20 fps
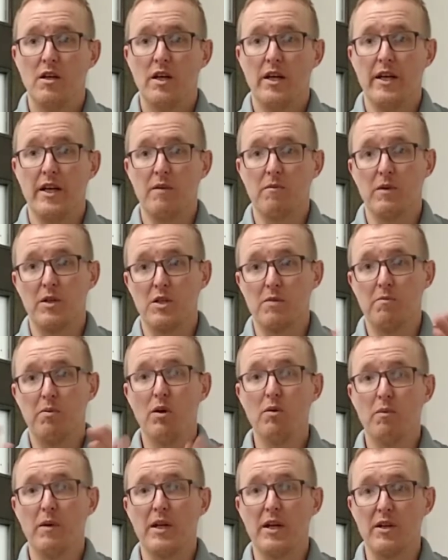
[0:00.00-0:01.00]
And when you
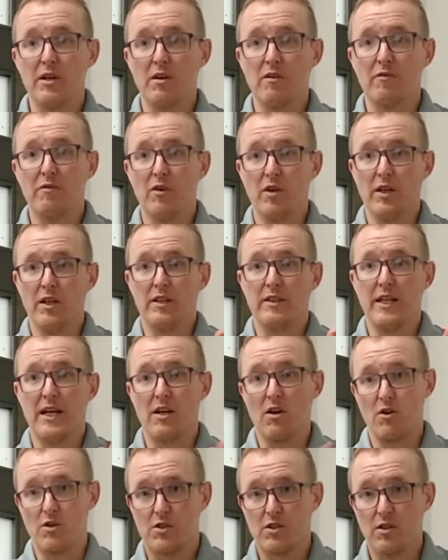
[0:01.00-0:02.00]
put weight on your foot, that
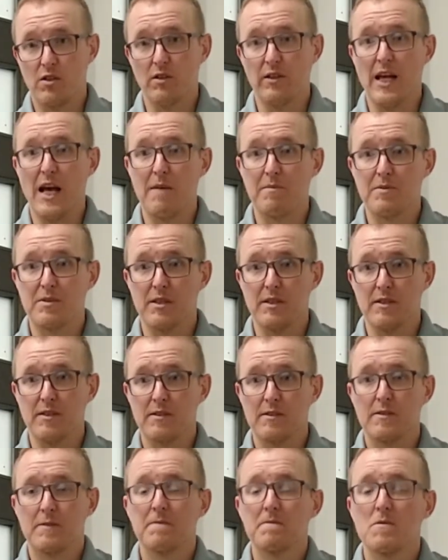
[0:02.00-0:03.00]
arch
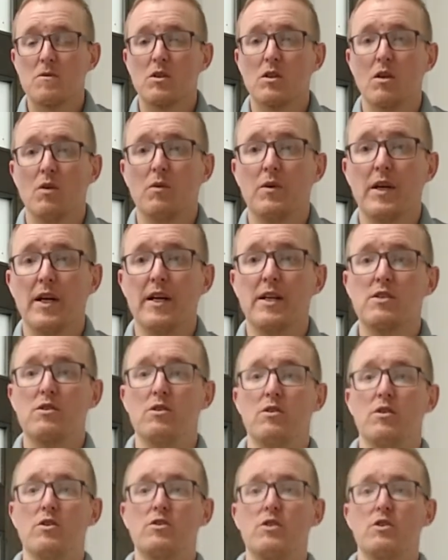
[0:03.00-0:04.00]
collapses. Okay, so
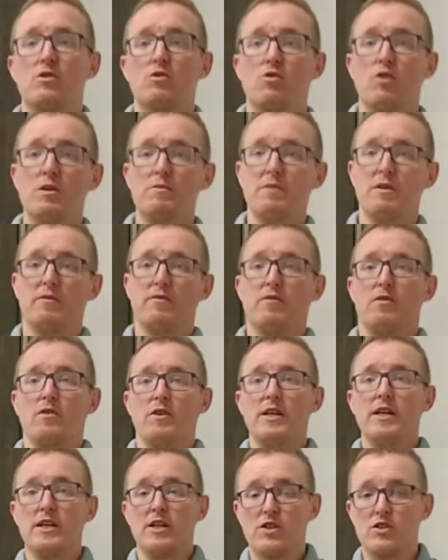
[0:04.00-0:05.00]
there's a treatment for
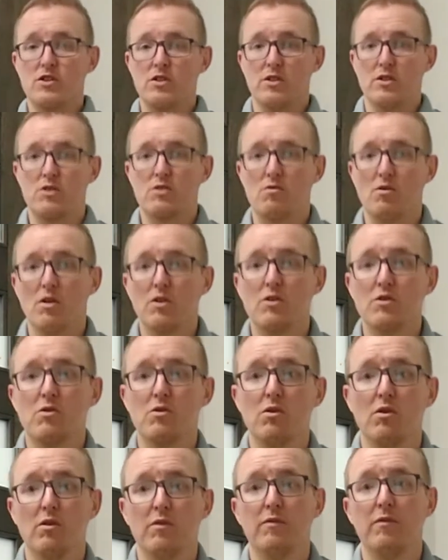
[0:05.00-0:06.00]
each. The
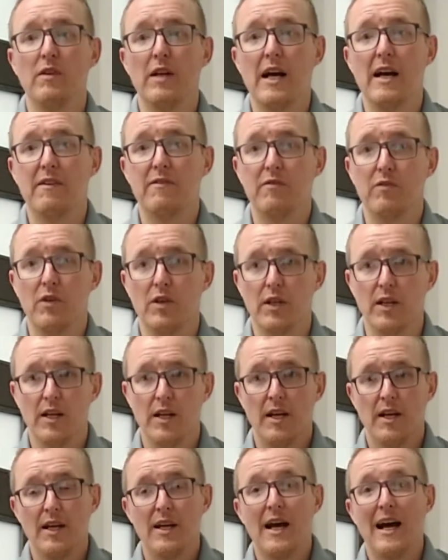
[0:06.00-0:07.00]
structural flat foot,
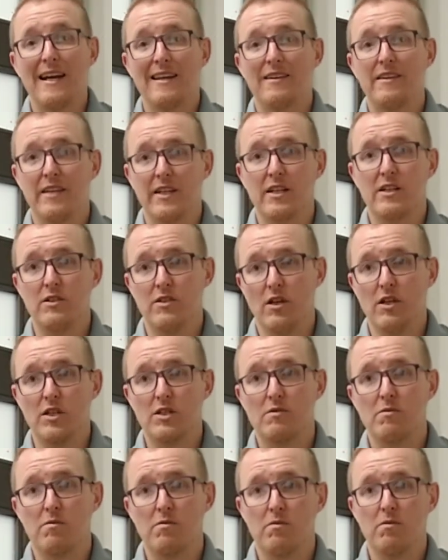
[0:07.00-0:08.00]
I think,
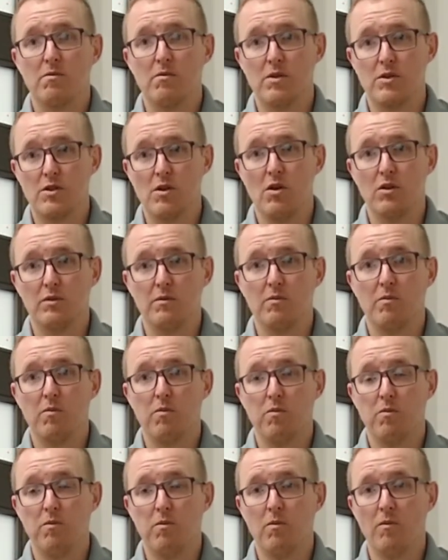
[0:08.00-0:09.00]
does result
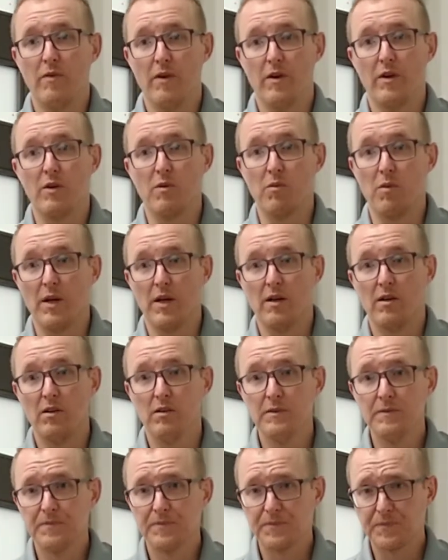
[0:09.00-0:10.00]
very
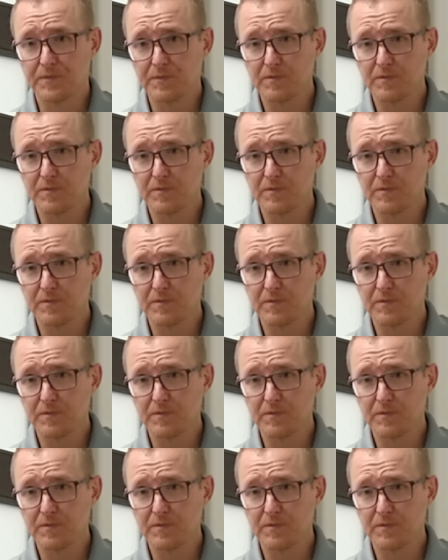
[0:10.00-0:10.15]
well